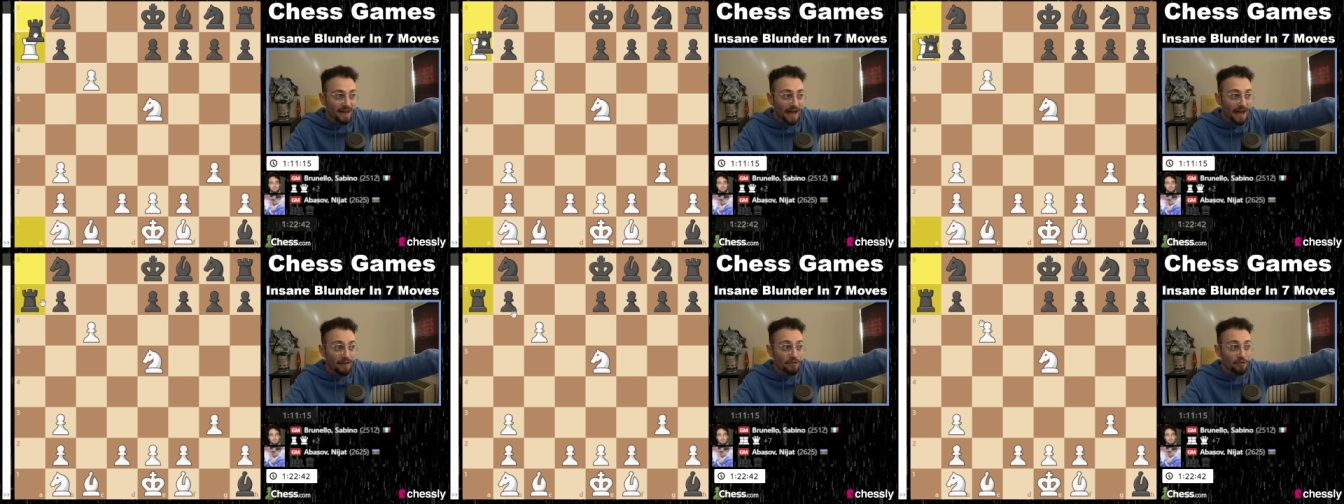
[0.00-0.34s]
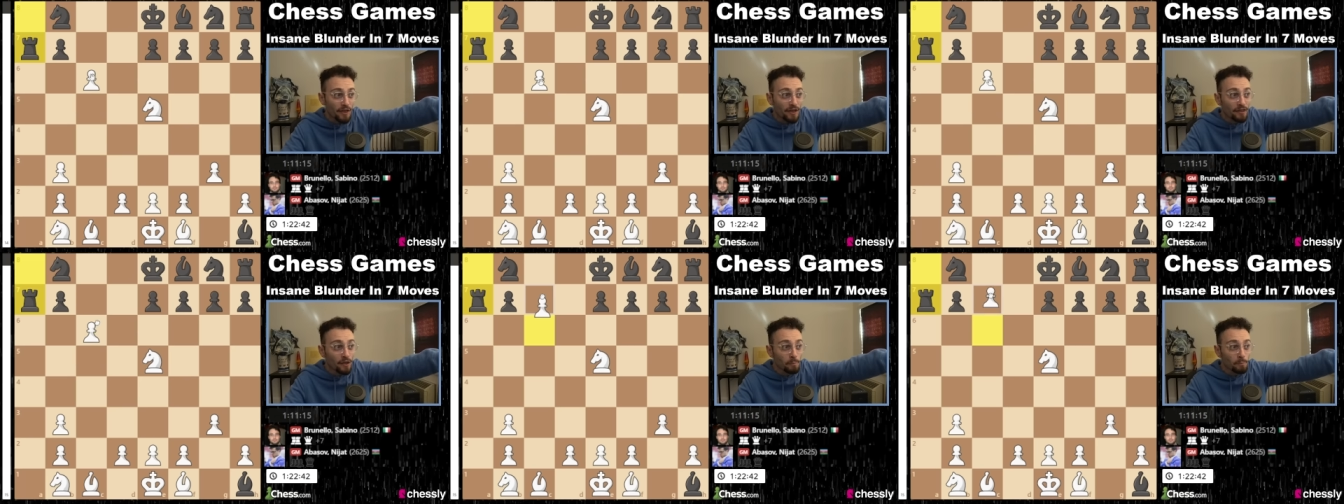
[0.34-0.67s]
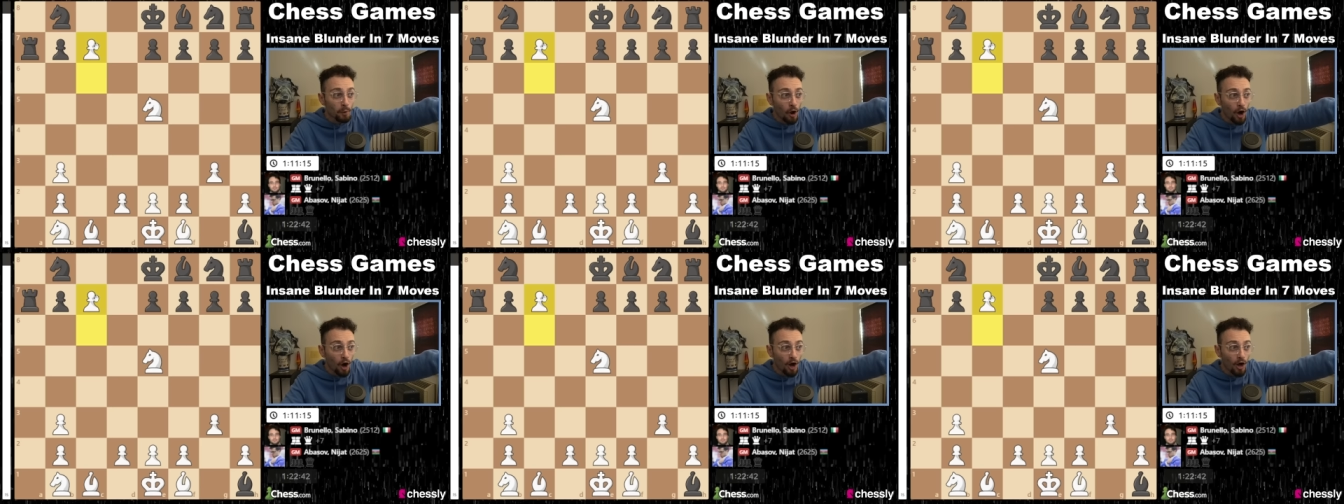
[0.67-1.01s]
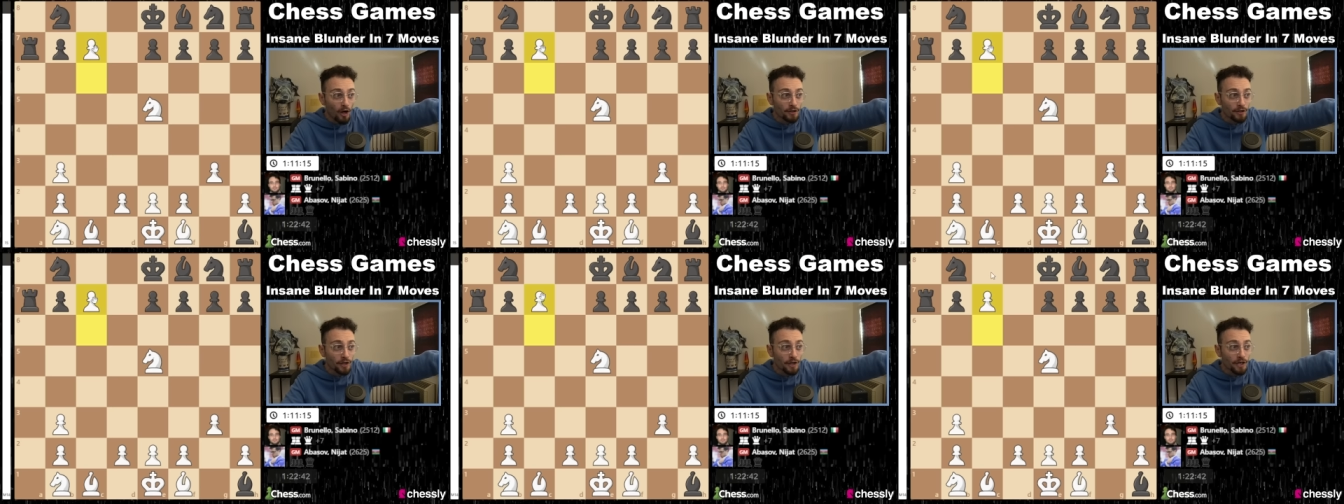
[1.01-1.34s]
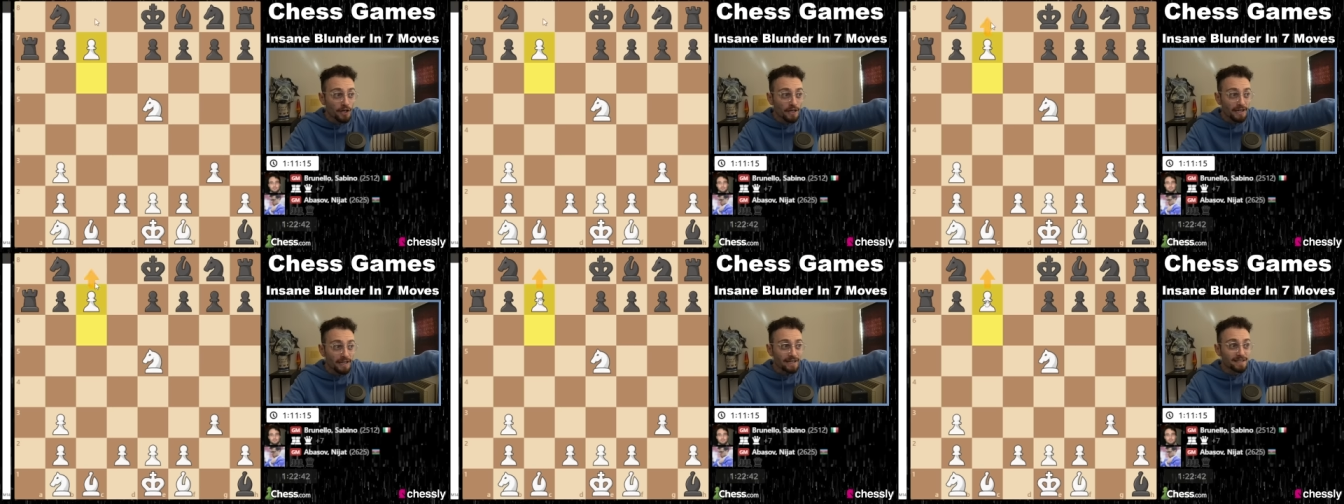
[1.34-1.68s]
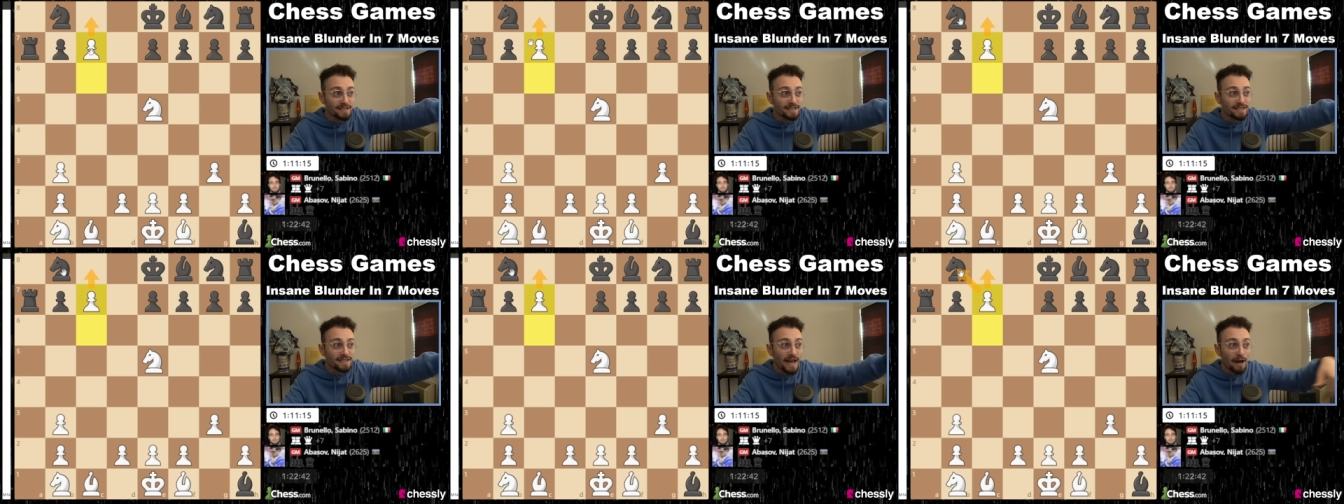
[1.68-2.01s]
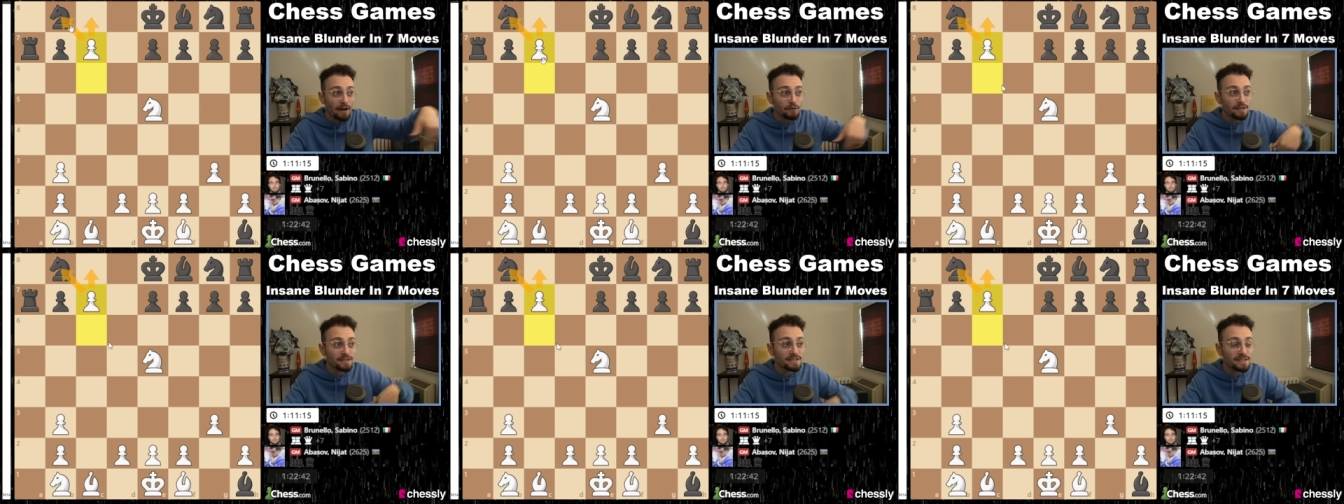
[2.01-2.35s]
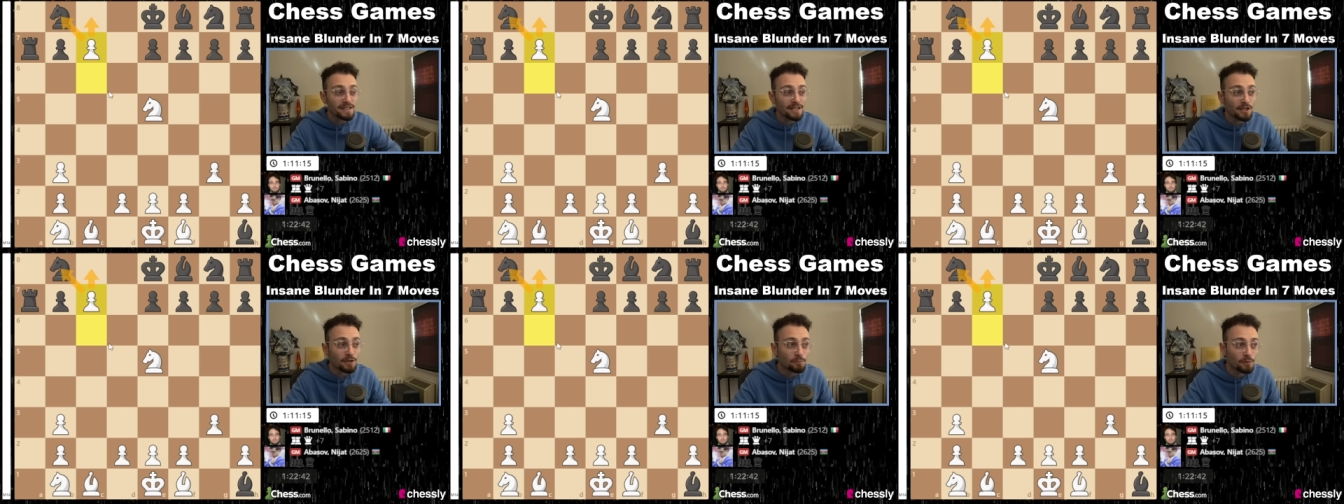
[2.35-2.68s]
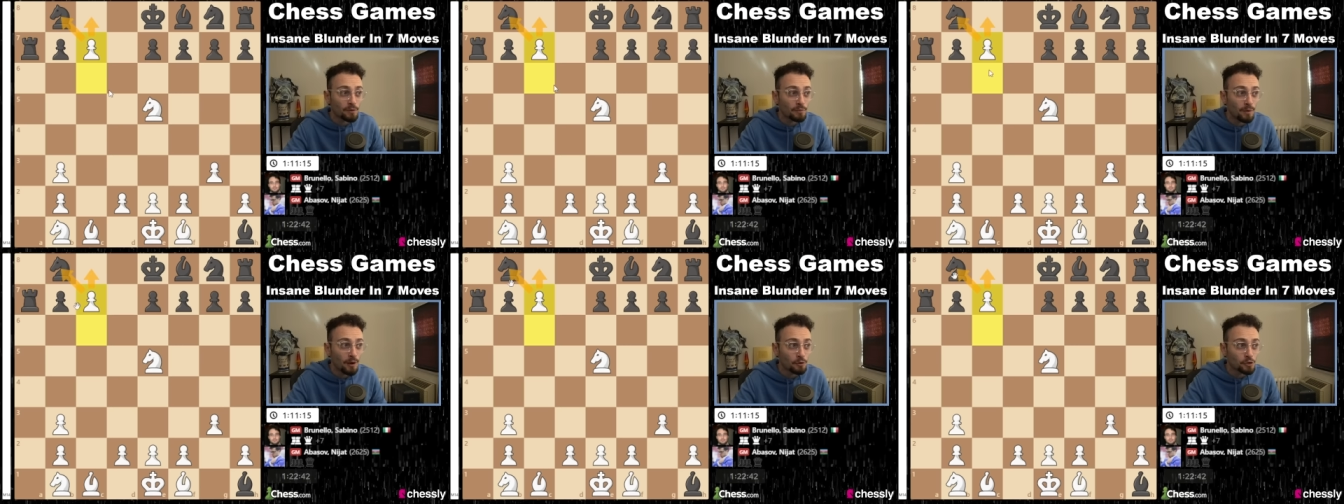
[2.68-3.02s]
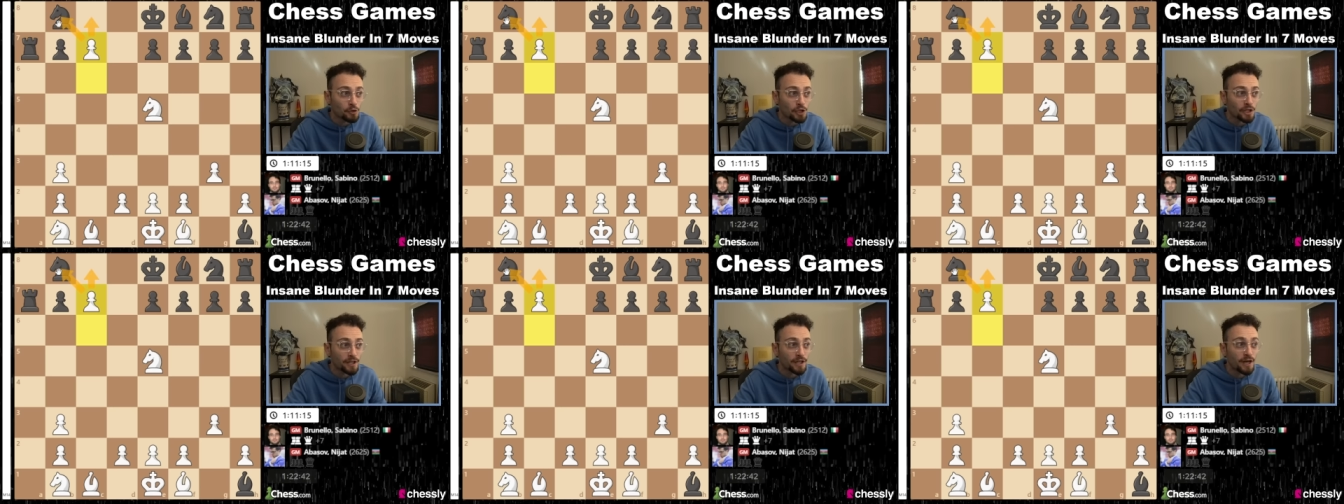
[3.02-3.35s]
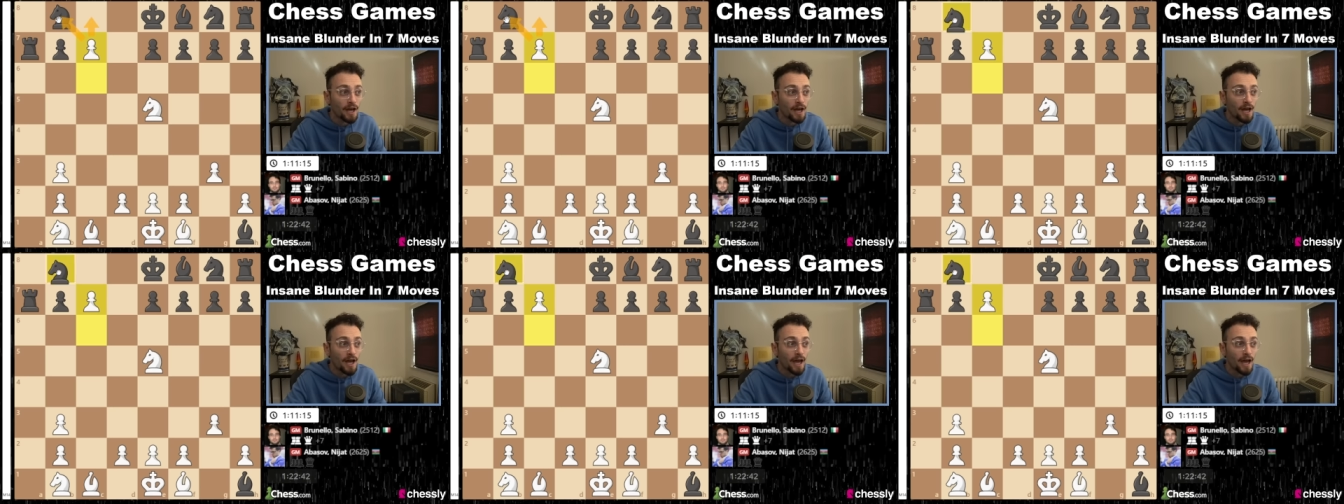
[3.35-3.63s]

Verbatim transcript: And then the pawn is guaranteed a promotion